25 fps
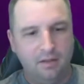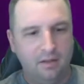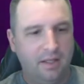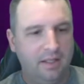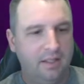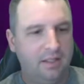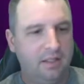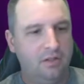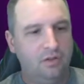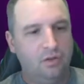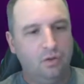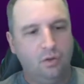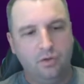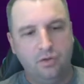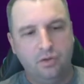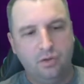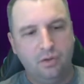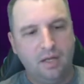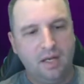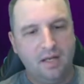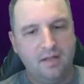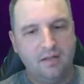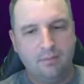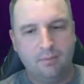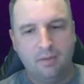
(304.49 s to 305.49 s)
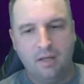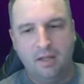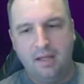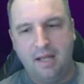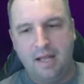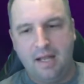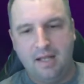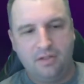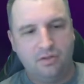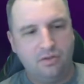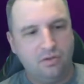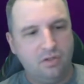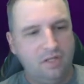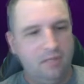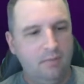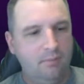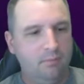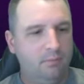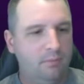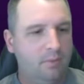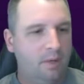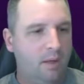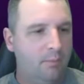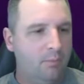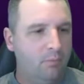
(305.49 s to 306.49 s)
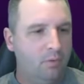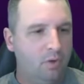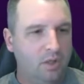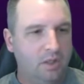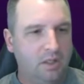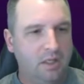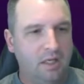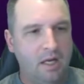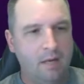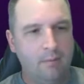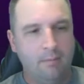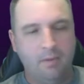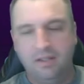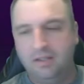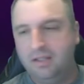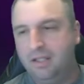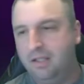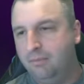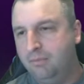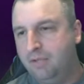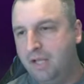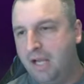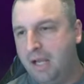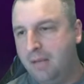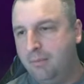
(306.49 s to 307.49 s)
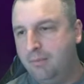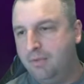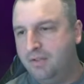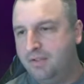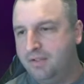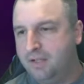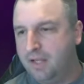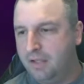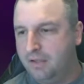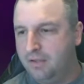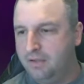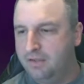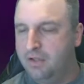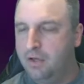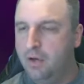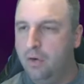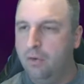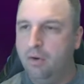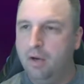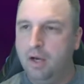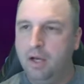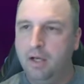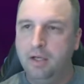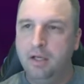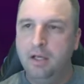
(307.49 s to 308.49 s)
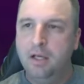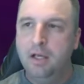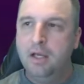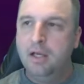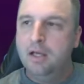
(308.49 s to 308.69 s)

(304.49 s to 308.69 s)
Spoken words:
Like I told you guys in my last stream, I'm working on my team diamond set and so on.